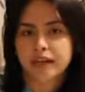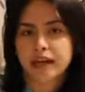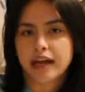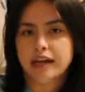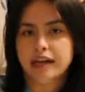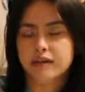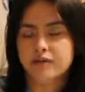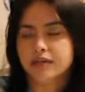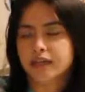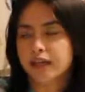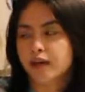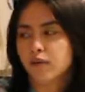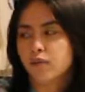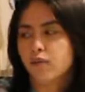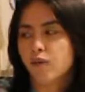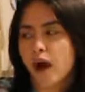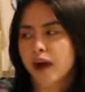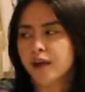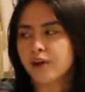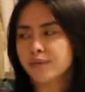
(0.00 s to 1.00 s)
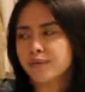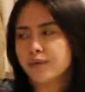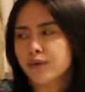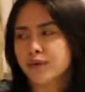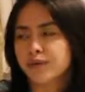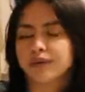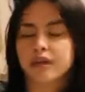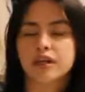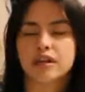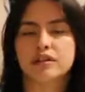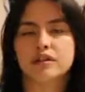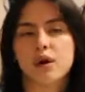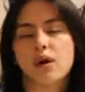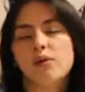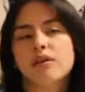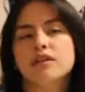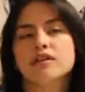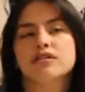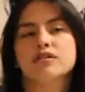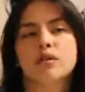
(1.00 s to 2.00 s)
And he was like, why are Puerto Ricans
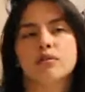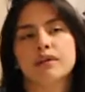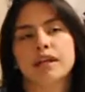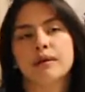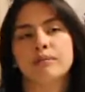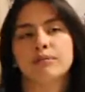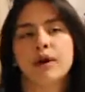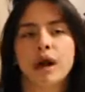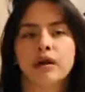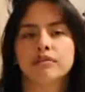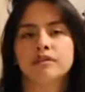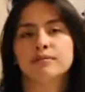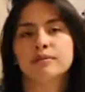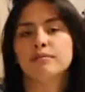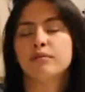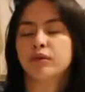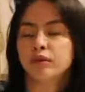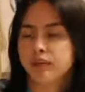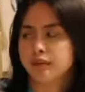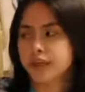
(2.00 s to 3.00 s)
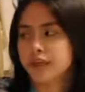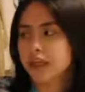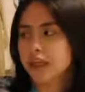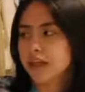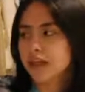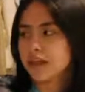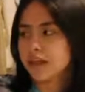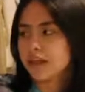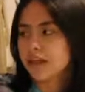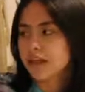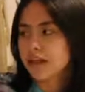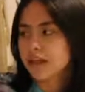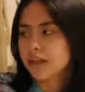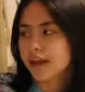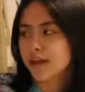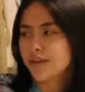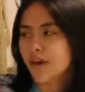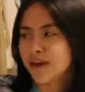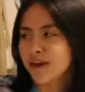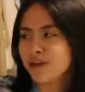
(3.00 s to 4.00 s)
always so damn proud to be Puerto Rican?
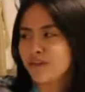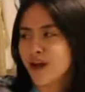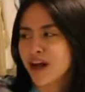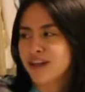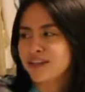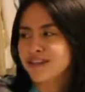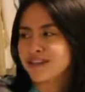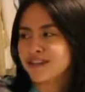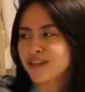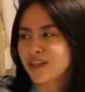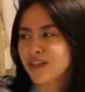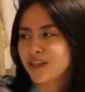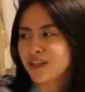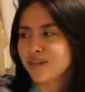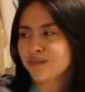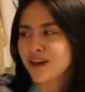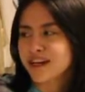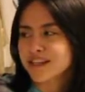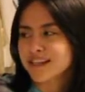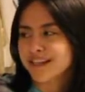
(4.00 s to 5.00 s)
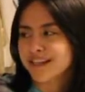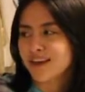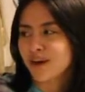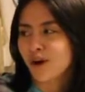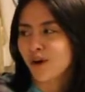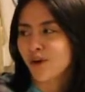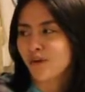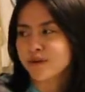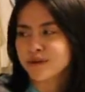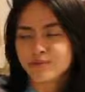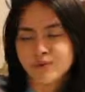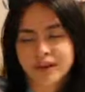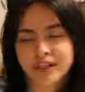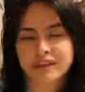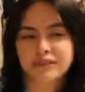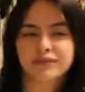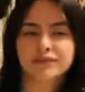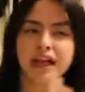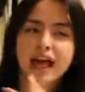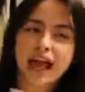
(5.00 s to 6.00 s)
Like, why do you guys, like, are always wearing
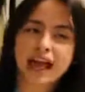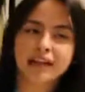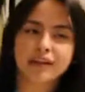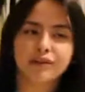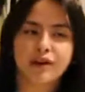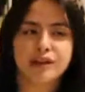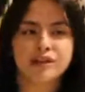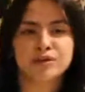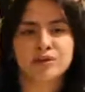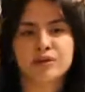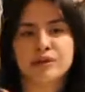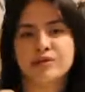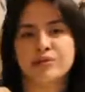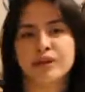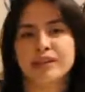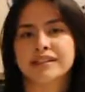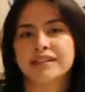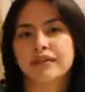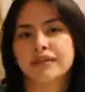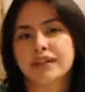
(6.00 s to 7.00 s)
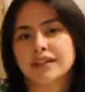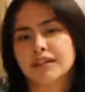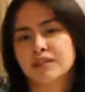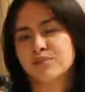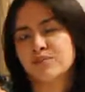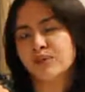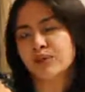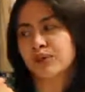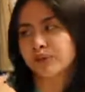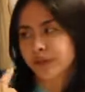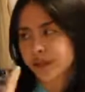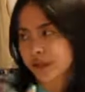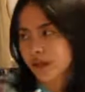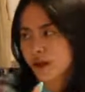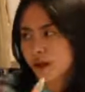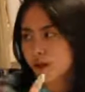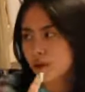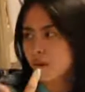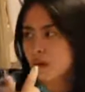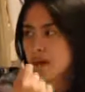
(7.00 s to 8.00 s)
the flag. You guys are always wearing stuff that says Puerto
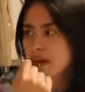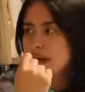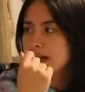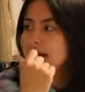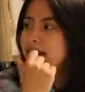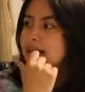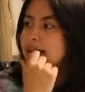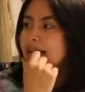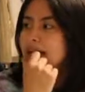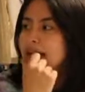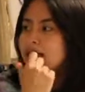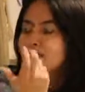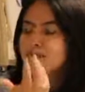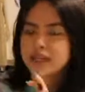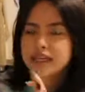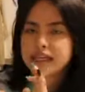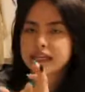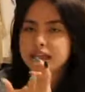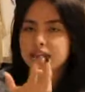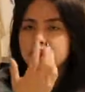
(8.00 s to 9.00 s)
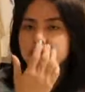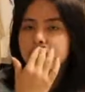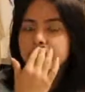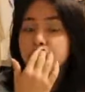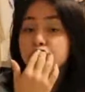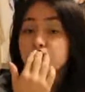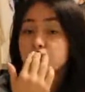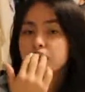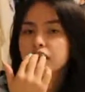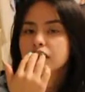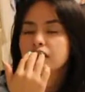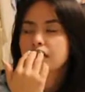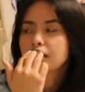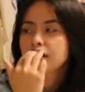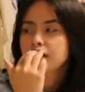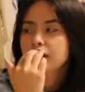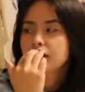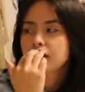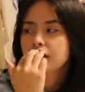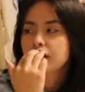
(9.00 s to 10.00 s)
Rico. And me, like, look,
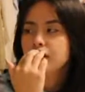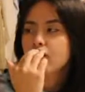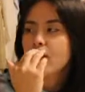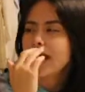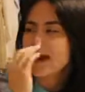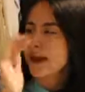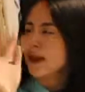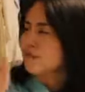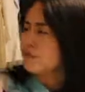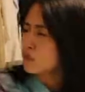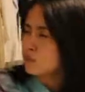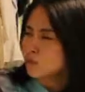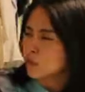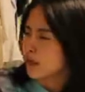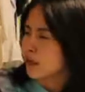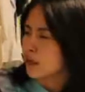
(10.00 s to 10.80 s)
am I ever,